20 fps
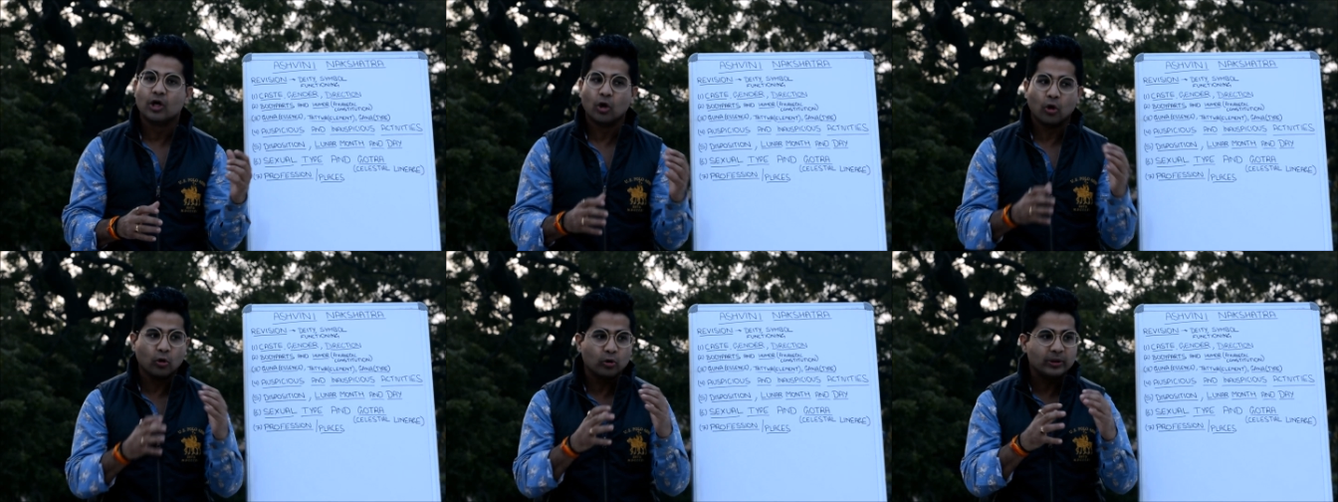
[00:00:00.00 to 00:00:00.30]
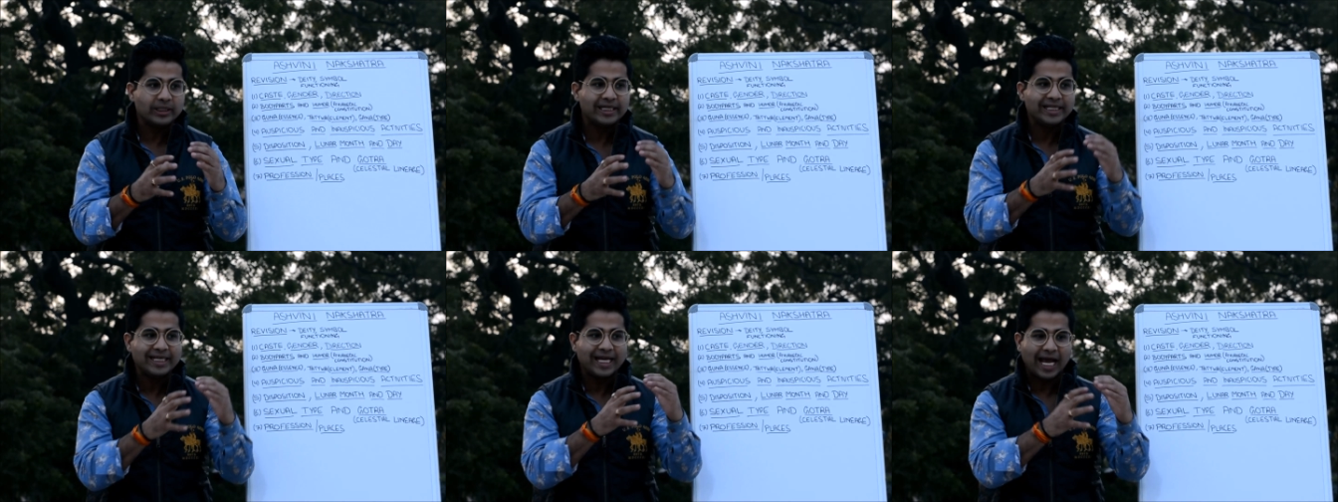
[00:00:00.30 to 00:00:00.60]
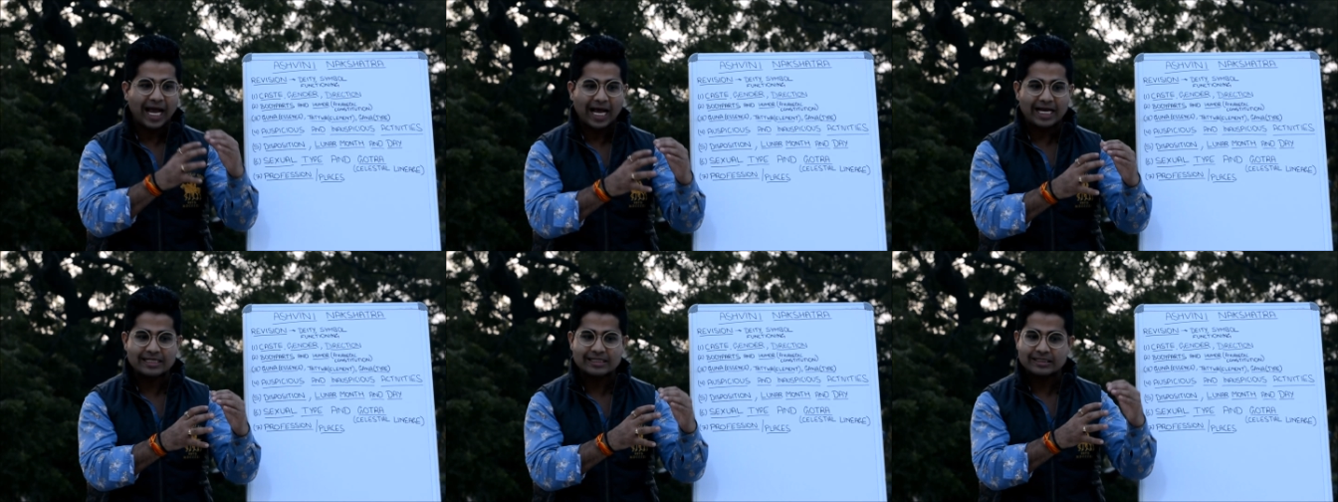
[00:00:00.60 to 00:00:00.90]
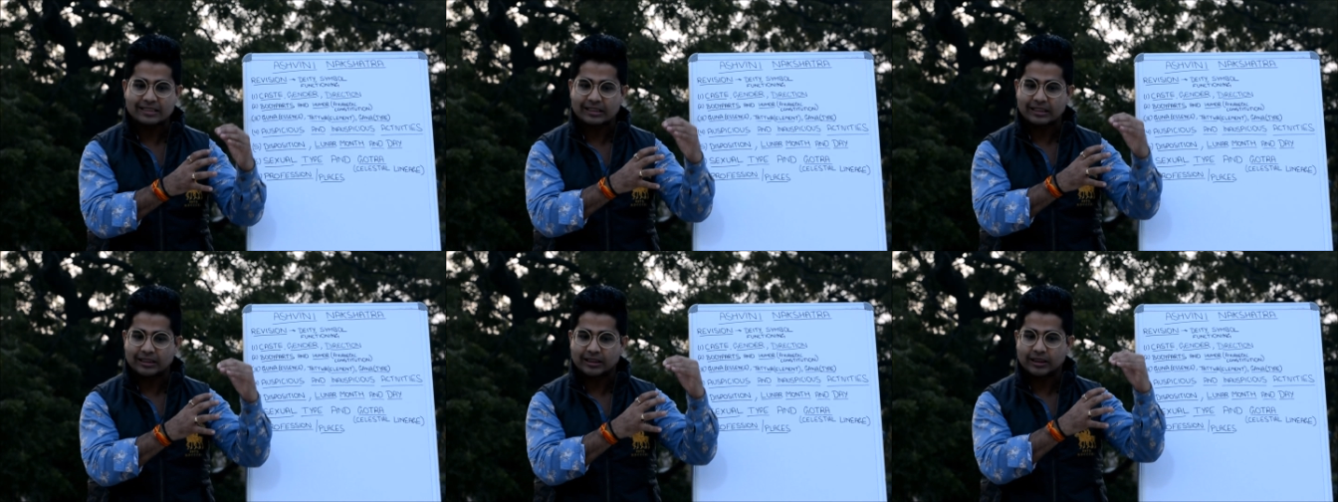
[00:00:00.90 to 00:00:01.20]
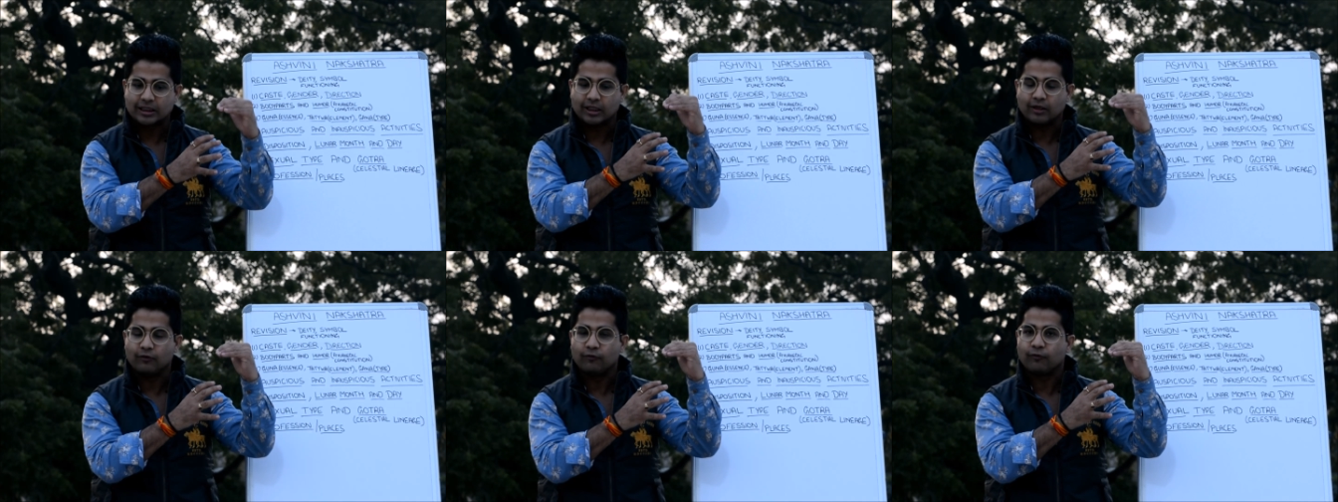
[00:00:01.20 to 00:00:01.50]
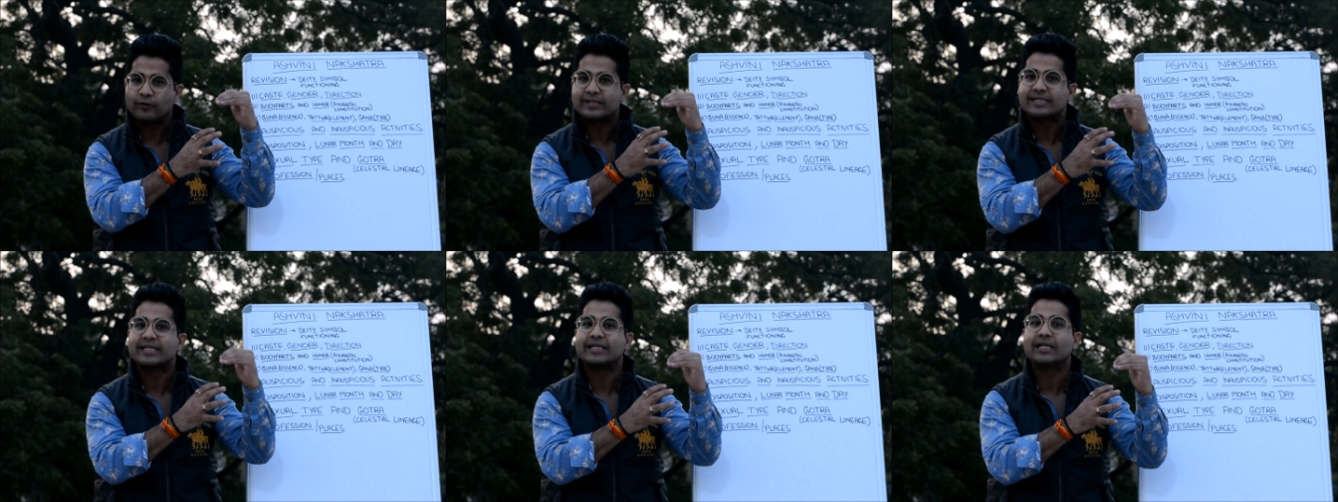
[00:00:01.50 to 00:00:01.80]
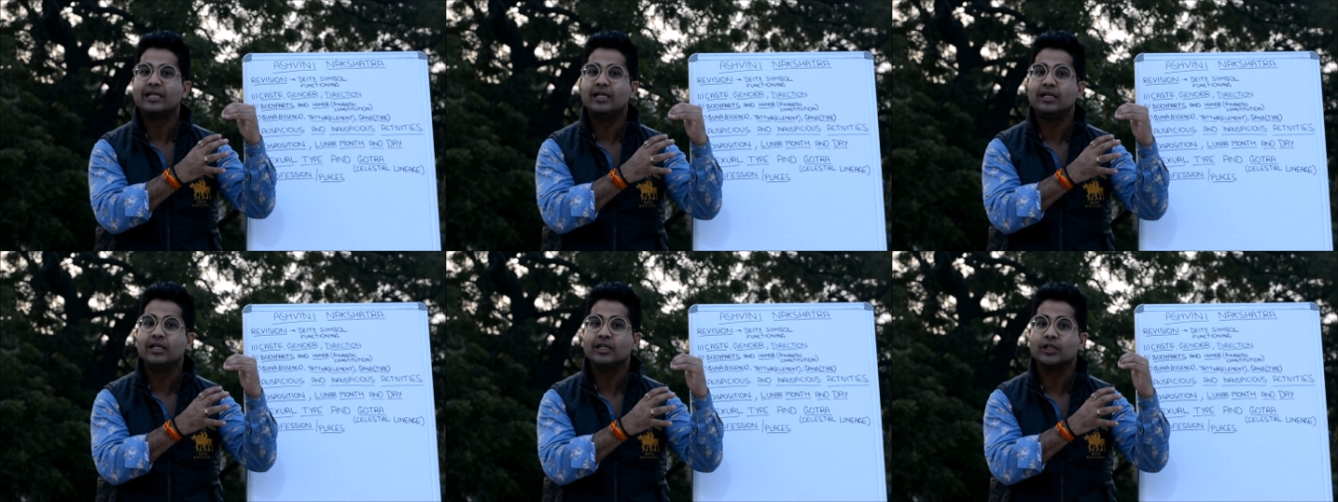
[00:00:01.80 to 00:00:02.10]
only as the
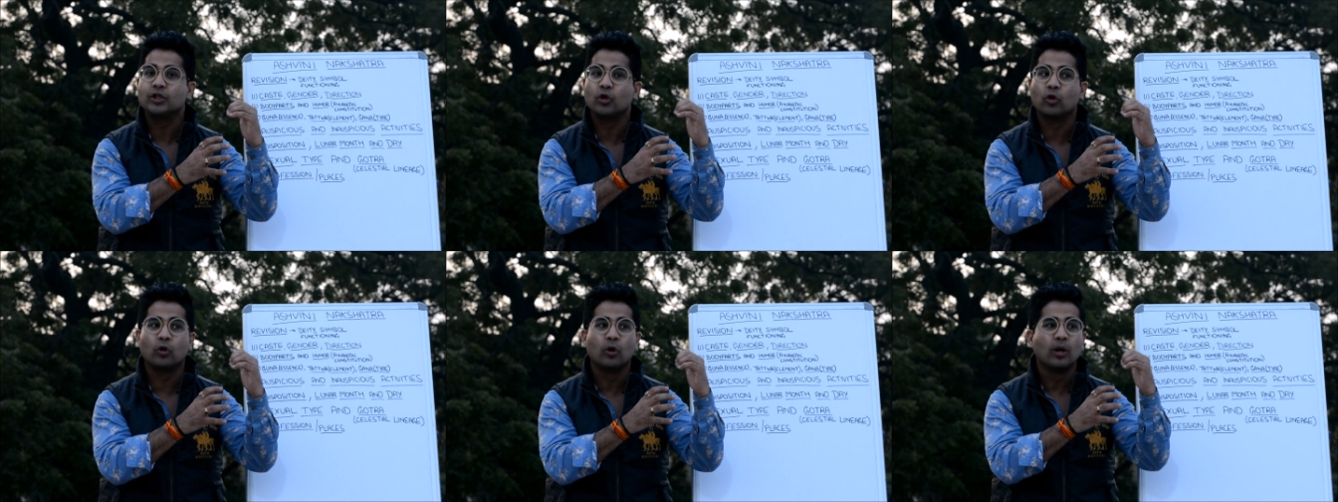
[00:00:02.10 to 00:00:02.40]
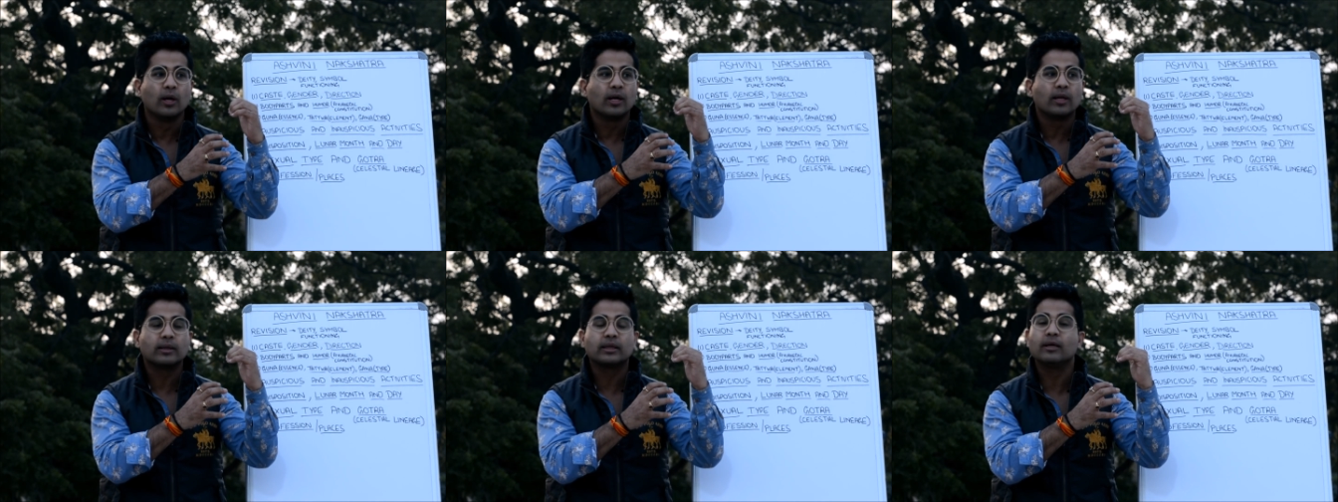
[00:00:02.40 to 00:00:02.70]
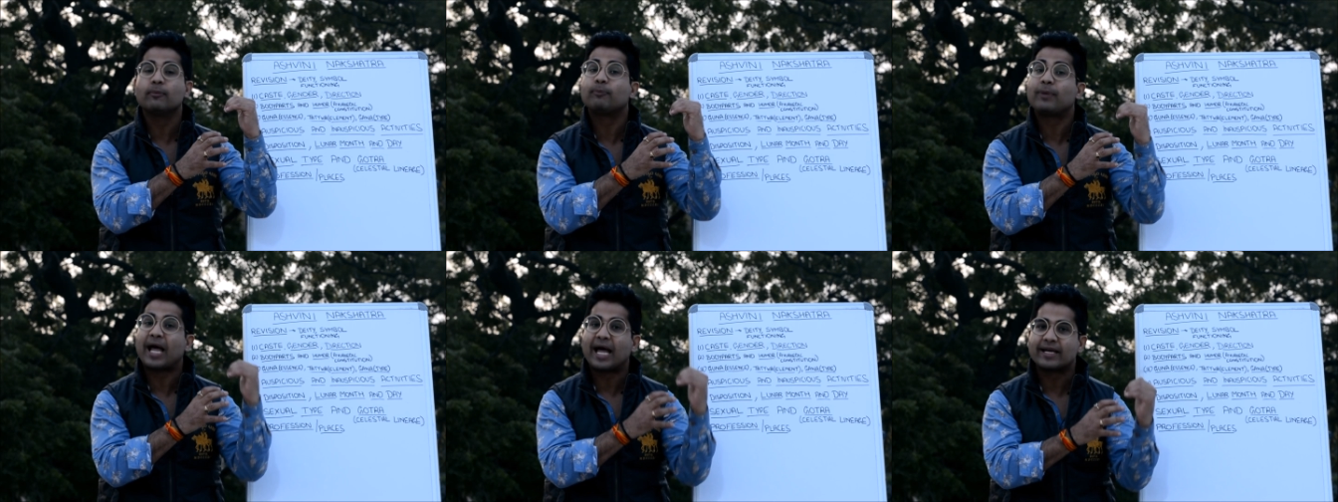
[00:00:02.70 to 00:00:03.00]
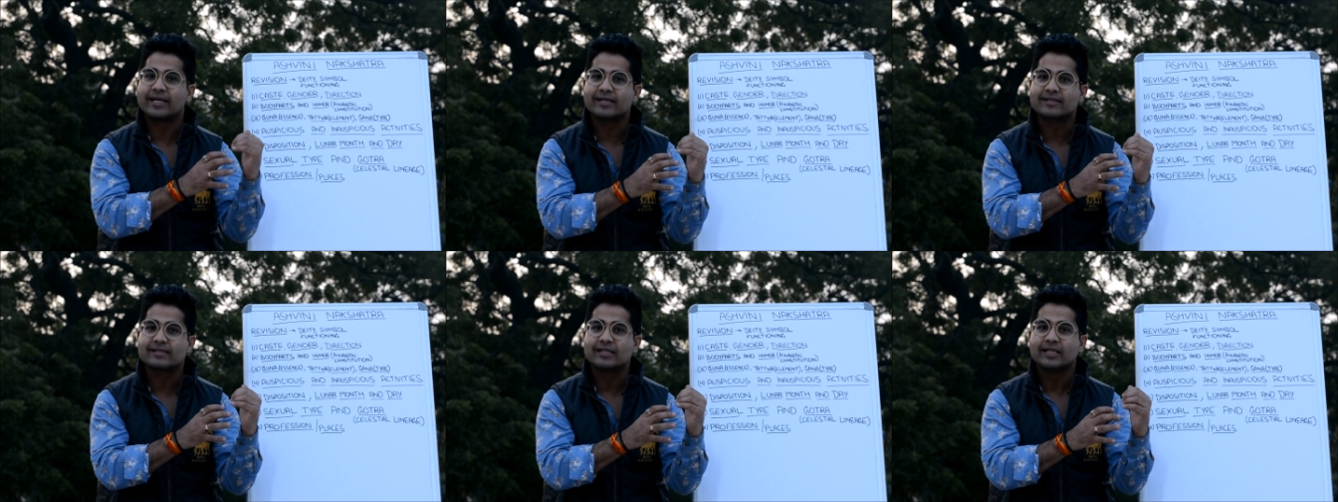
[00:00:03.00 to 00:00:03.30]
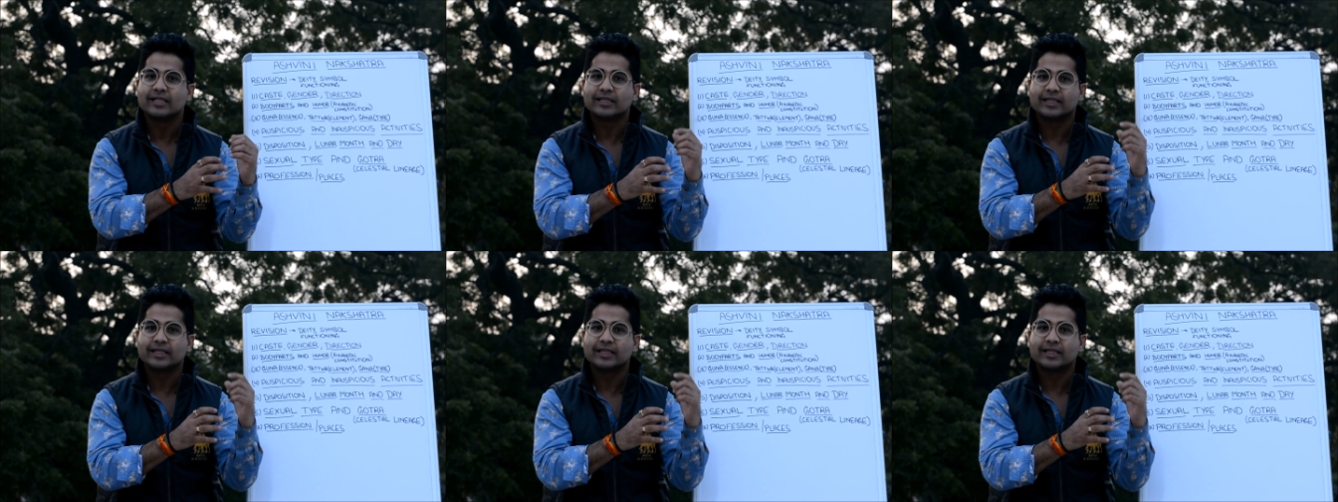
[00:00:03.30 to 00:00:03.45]
physical, you know, the planets.